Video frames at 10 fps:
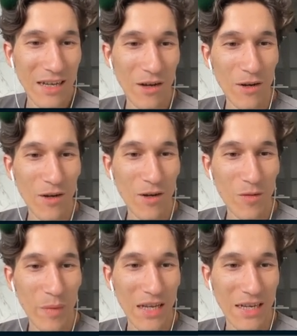Oh
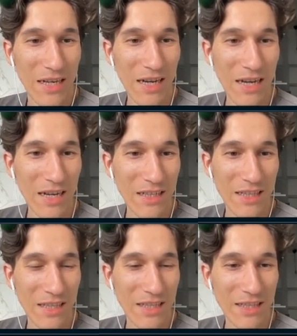my god.
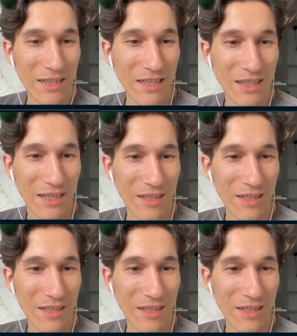Uh,